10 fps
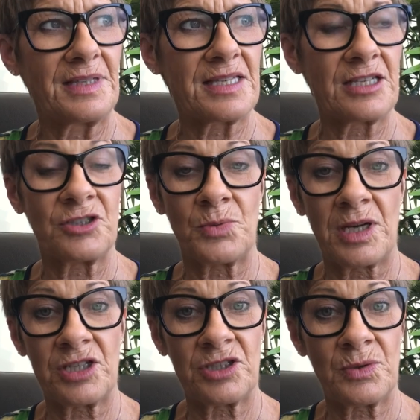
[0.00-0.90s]
a
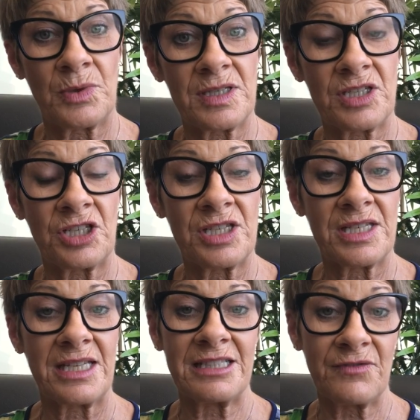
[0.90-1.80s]
situation which
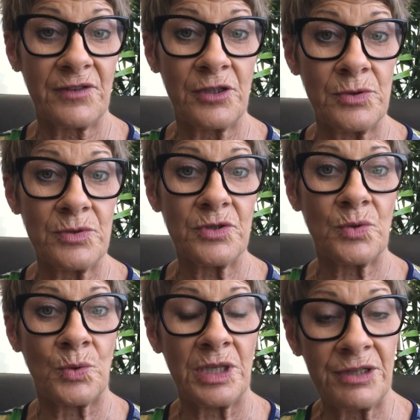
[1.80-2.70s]
is difficult
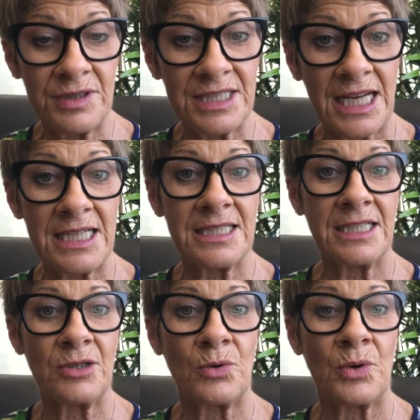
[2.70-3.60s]
or
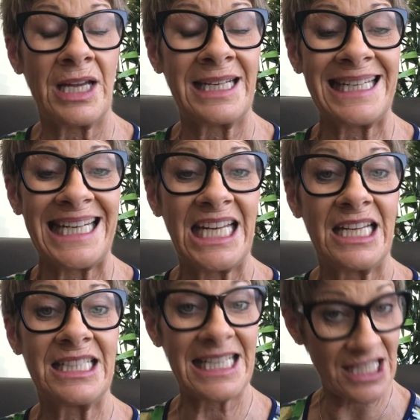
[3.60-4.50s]
irritating or in
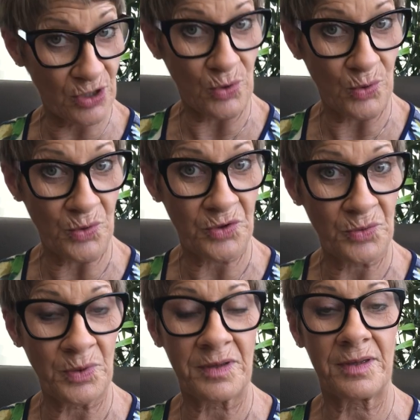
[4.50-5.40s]
discord
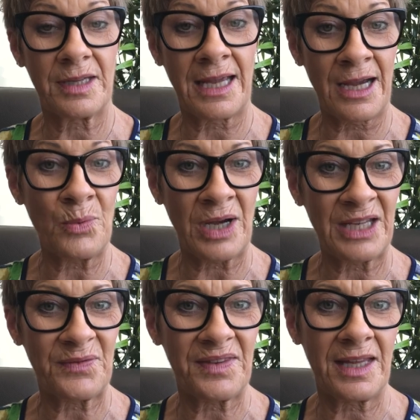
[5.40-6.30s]
with our
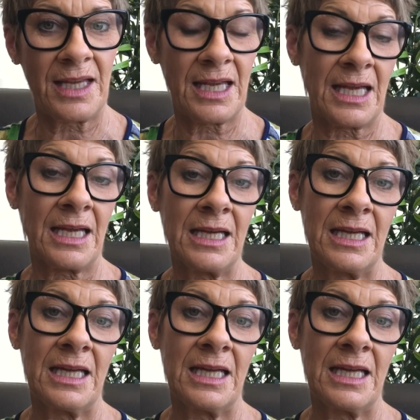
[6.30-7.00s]
way of thinking,